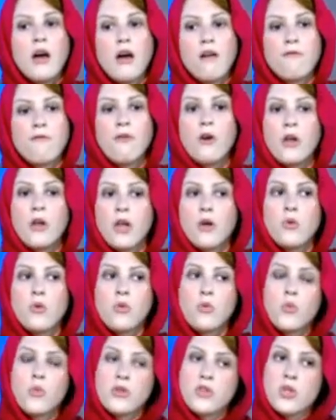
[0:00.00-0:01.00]
follow
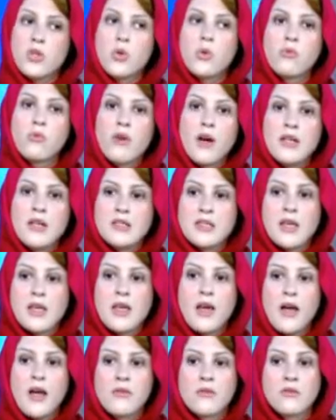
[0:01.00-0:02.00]
when you're
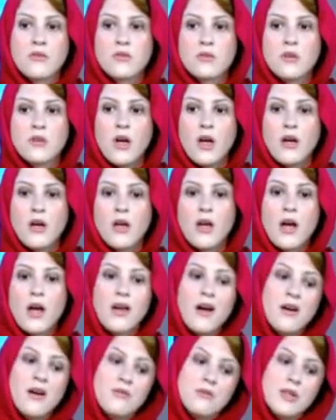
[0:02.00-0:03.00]
writing, and I
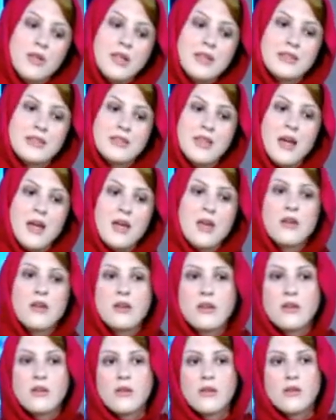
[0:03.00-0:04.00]
can't really say
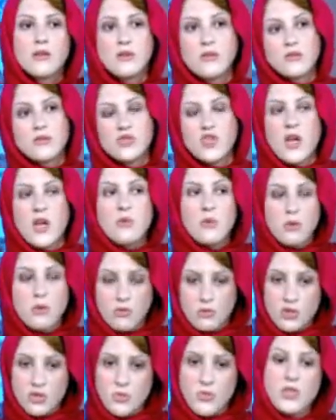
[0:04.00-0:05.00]
general
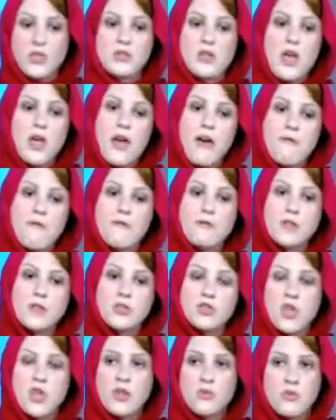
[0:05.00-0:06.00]
rules because
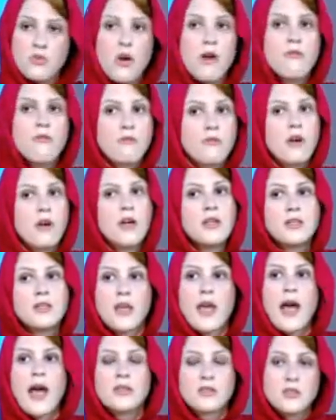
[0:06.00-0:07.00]
every genre of
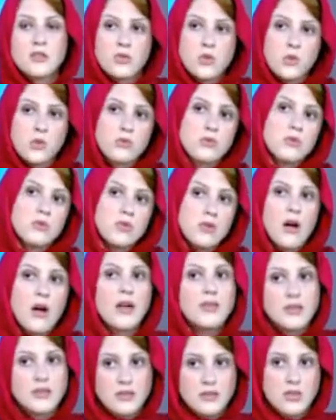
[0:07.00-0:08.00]
writing has its own
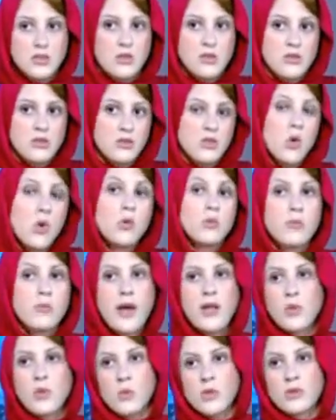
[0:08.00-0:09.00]
guidance and its own
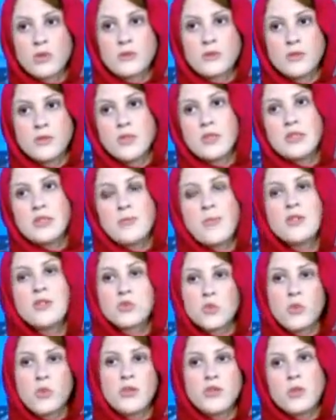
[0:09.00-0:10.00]
manual. It
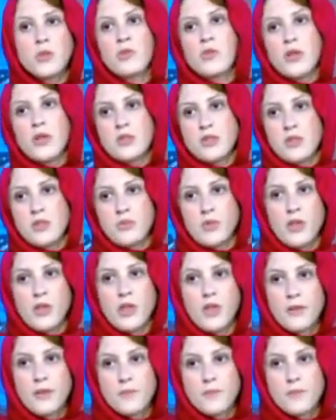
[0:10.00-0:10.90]
depends on what you're writing, really.